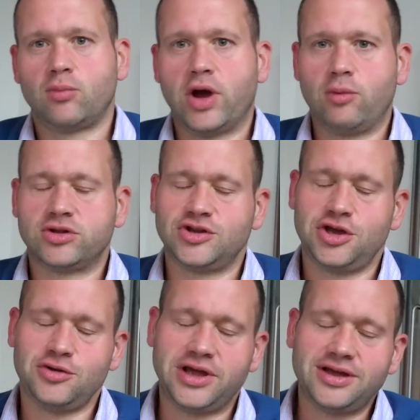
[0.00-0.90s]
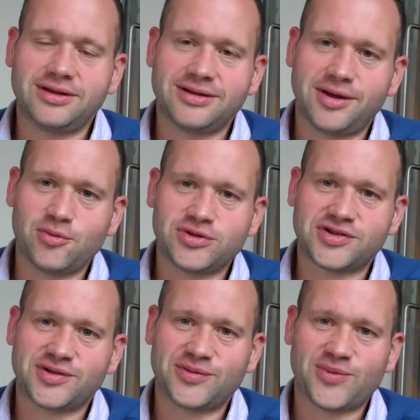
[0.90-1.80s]
Well, it wasn't uni, it
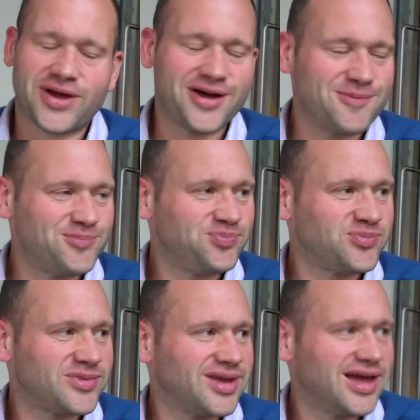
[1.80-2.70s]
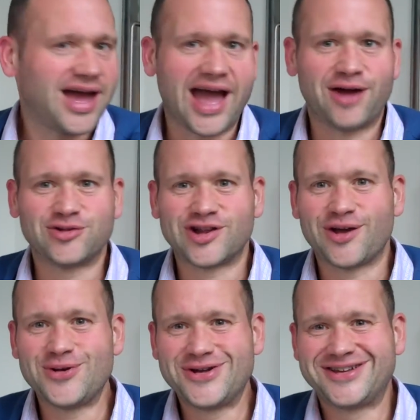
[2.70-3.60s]
was... Um, College?
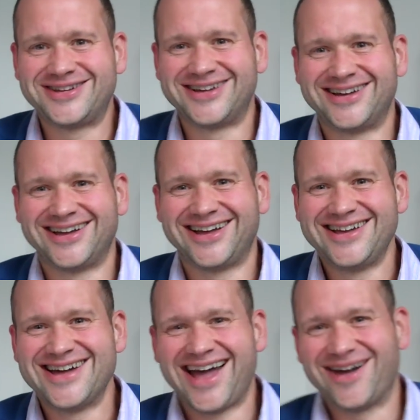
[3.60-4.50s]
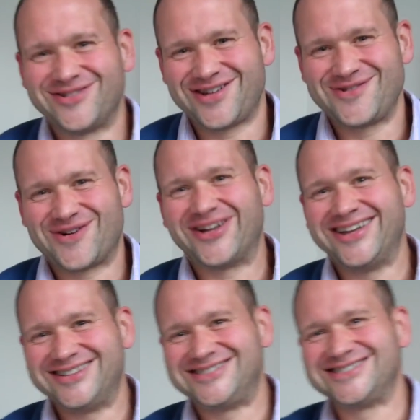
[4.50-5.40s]
Hounslow. Okay. Hounslow
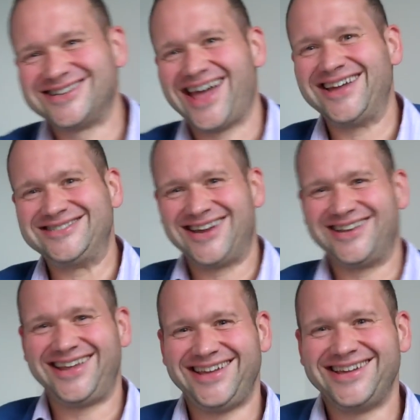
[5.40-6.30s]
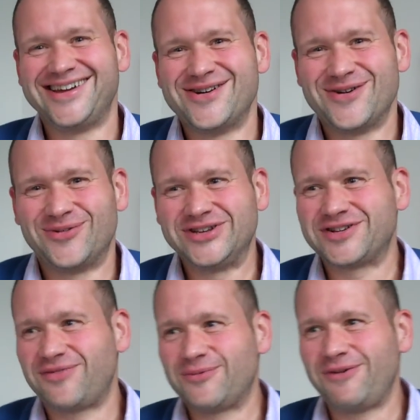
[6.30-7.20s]
College, straight out H N D,
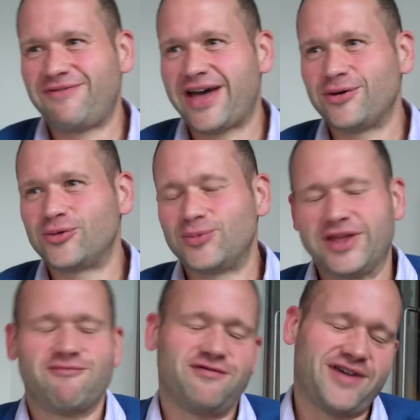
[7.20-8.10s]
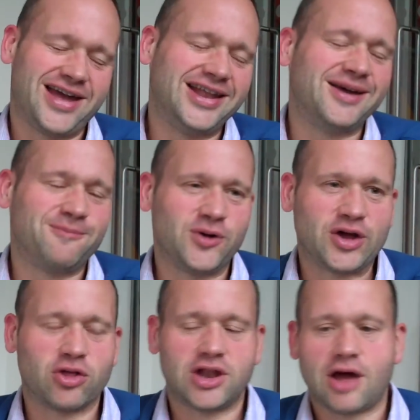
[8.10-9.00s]
which I think we failed. We didn't fail it,
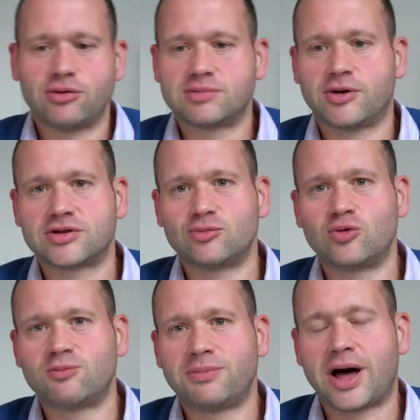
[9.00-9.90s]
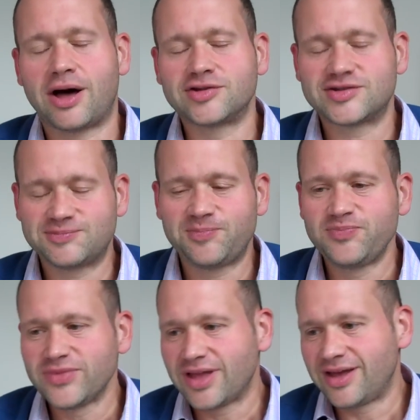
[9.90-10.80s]
we got the lowest possible
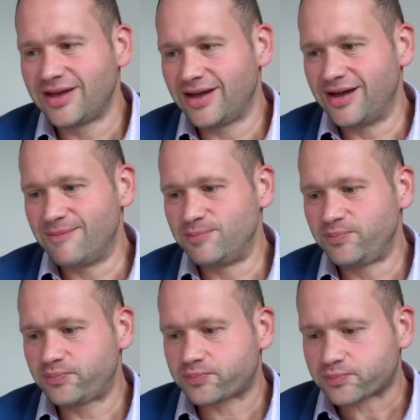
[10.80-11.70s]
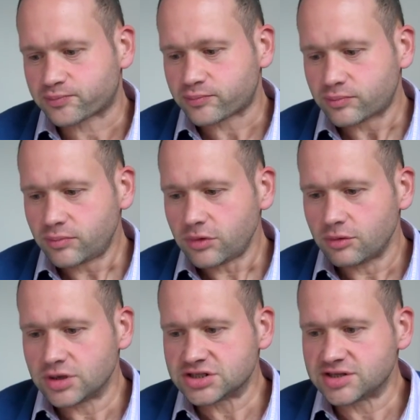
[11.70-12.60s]
pass, um,
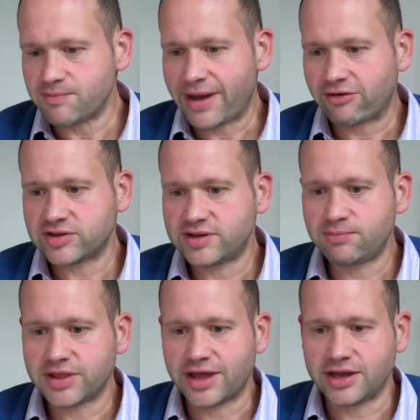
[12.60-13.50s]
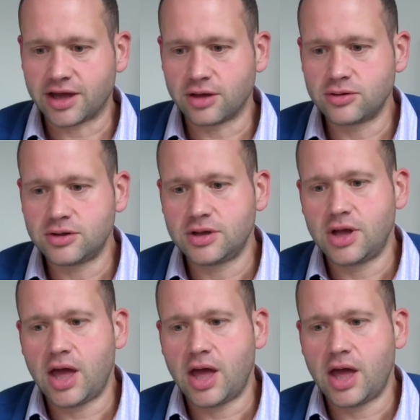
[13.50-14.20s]
which is embarrassing, but there you go.